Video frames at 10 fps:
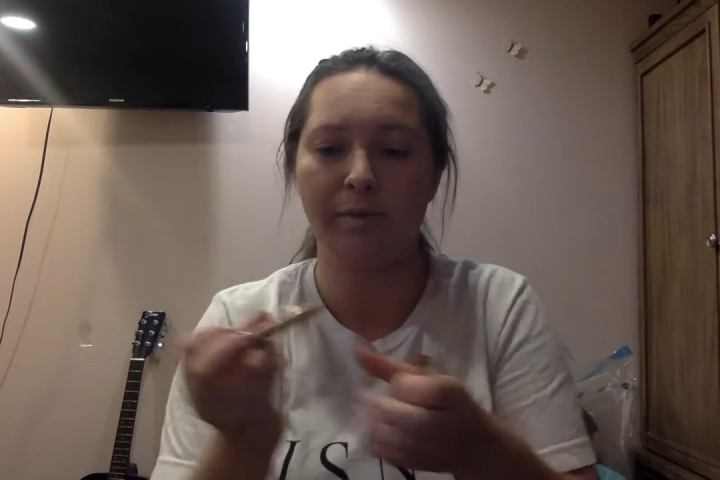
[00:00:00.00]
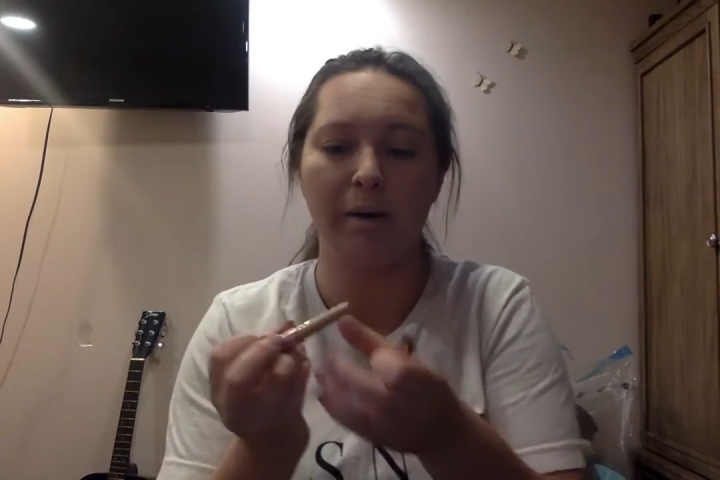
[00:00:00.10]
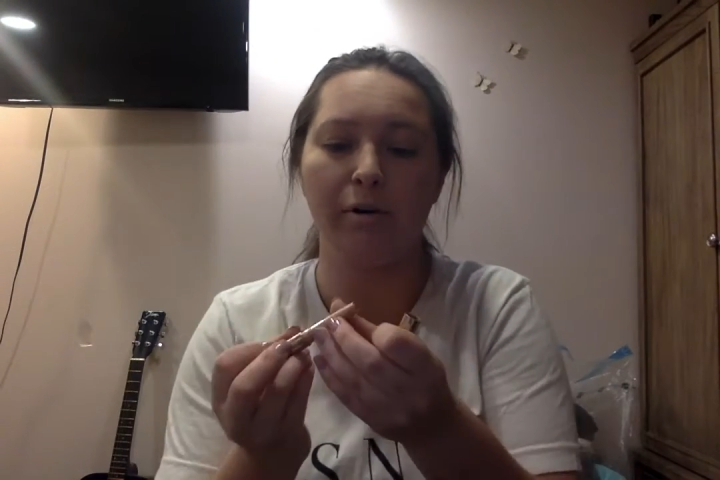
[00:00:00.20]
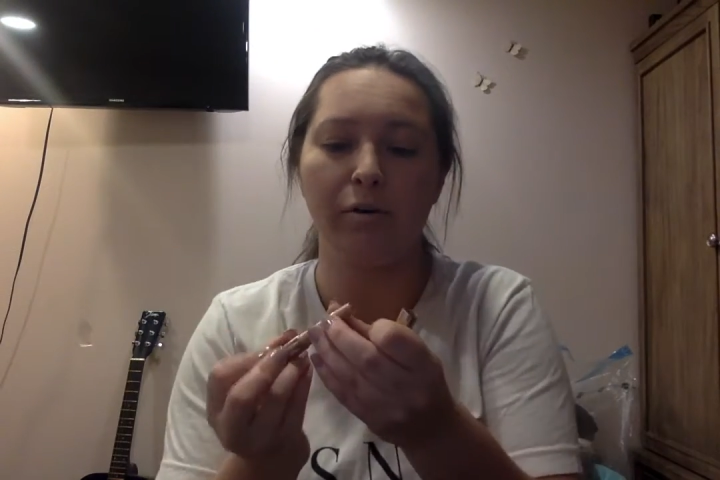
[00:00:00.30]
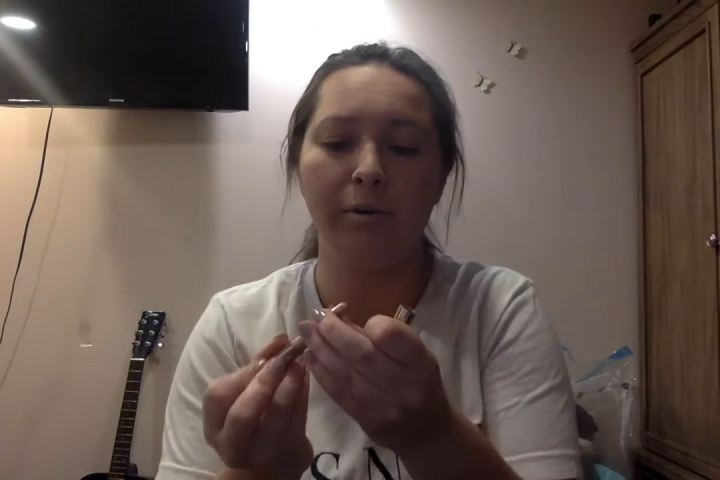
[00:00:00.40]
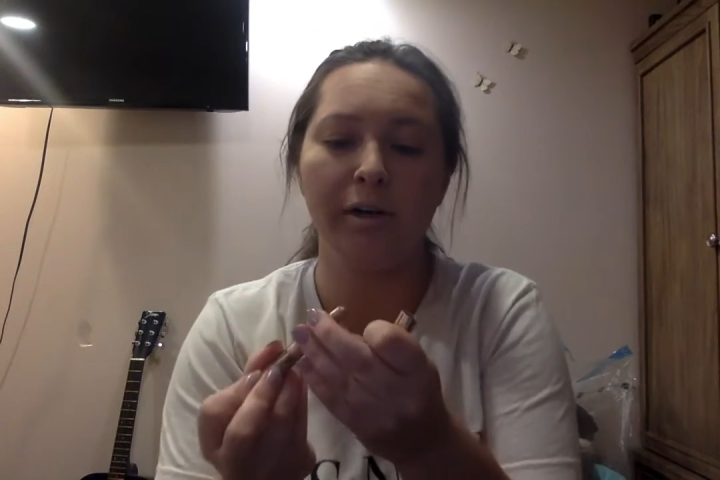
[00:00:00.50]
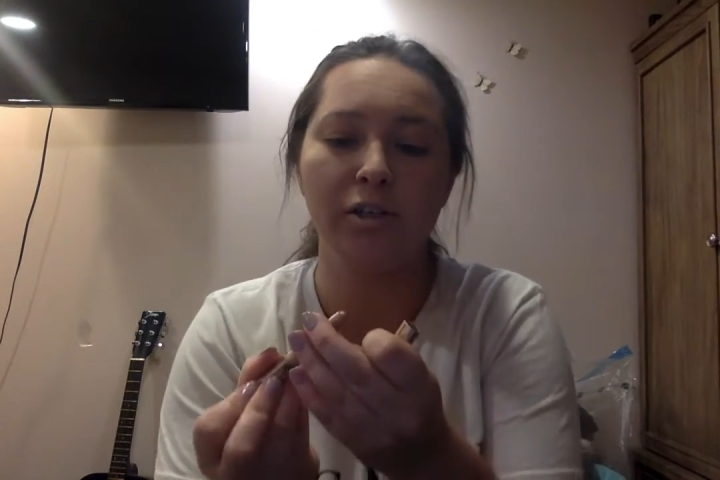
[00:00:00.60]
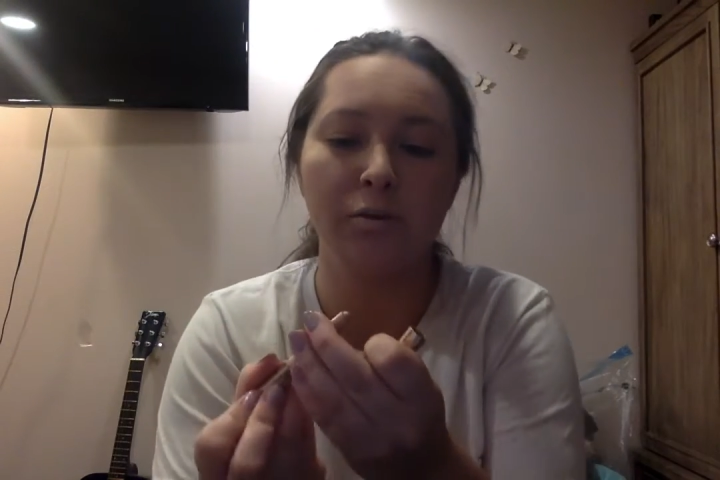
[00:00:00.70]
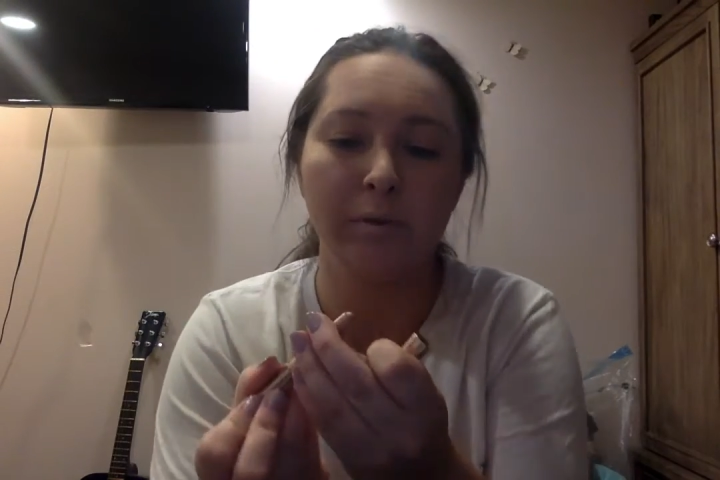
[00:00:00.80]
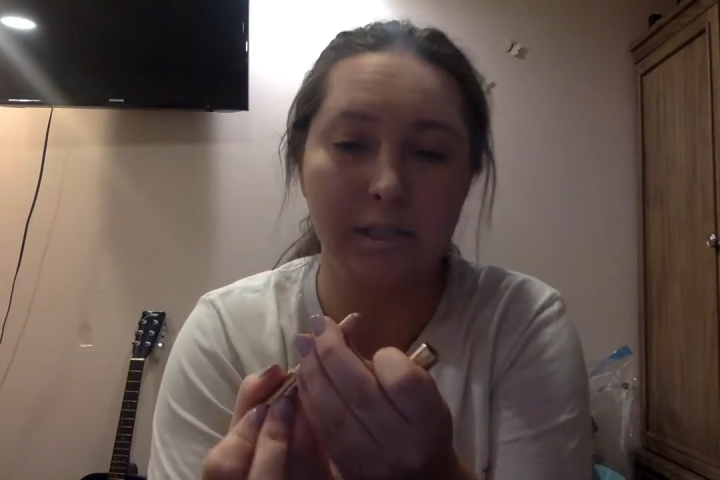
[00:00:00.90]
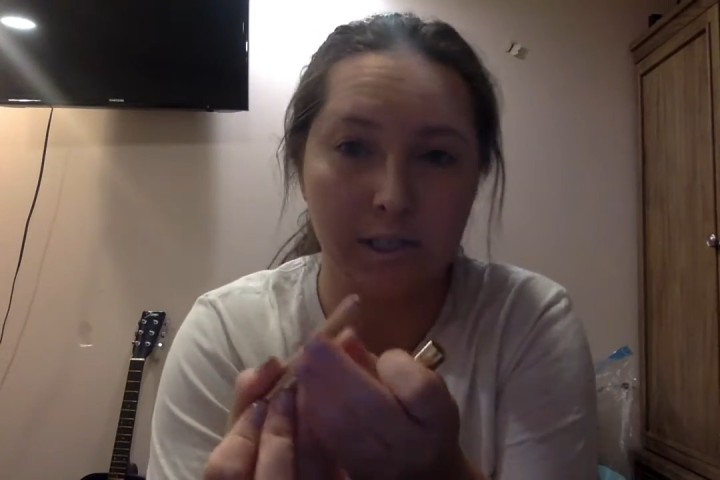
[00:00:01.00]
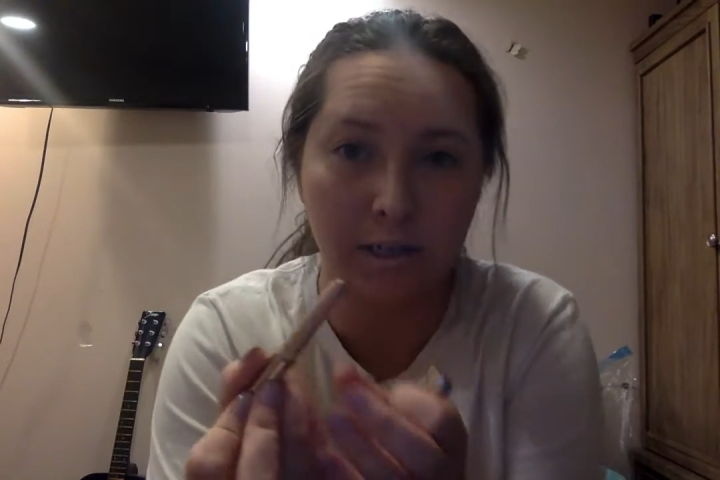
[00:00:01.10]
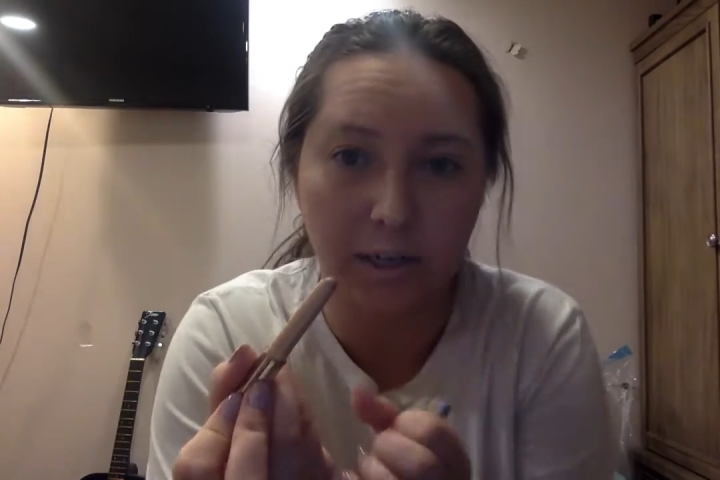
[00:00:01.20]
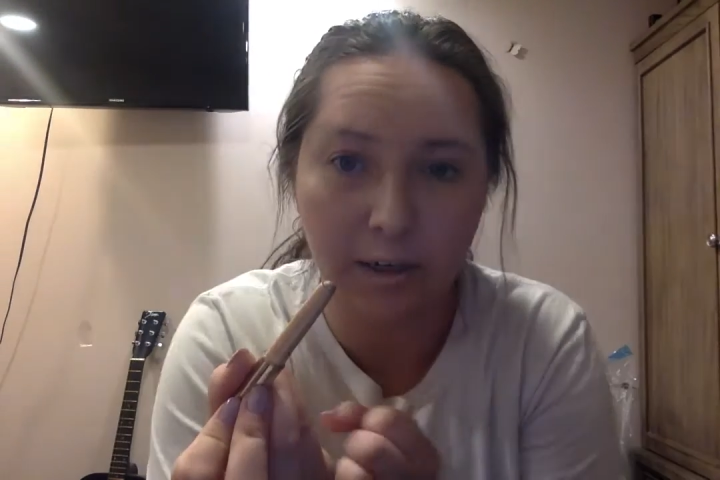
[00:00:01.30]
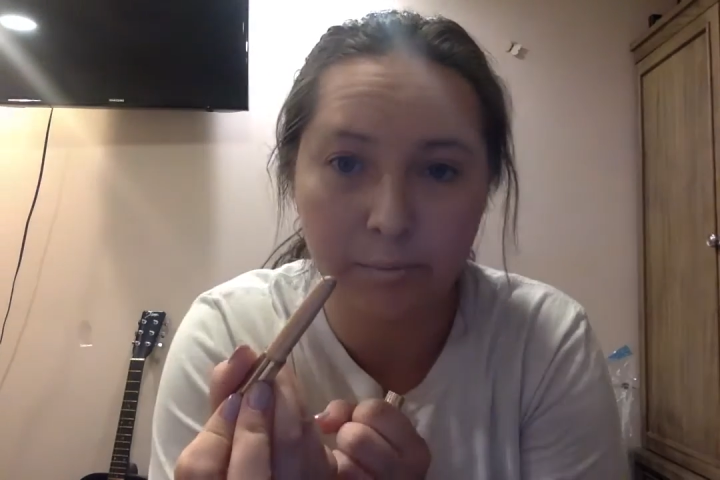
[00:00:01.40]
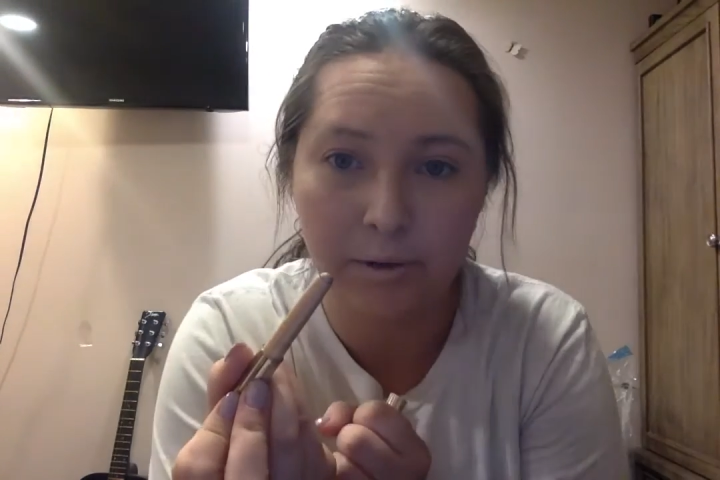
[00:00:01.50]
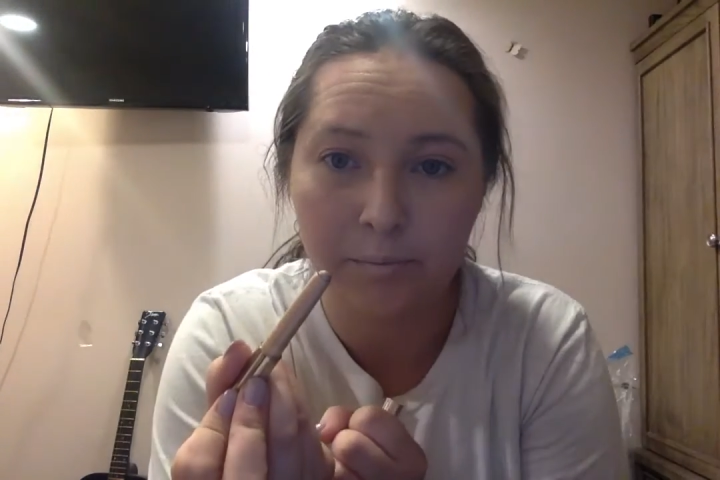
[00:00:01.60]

pop it open, twist it up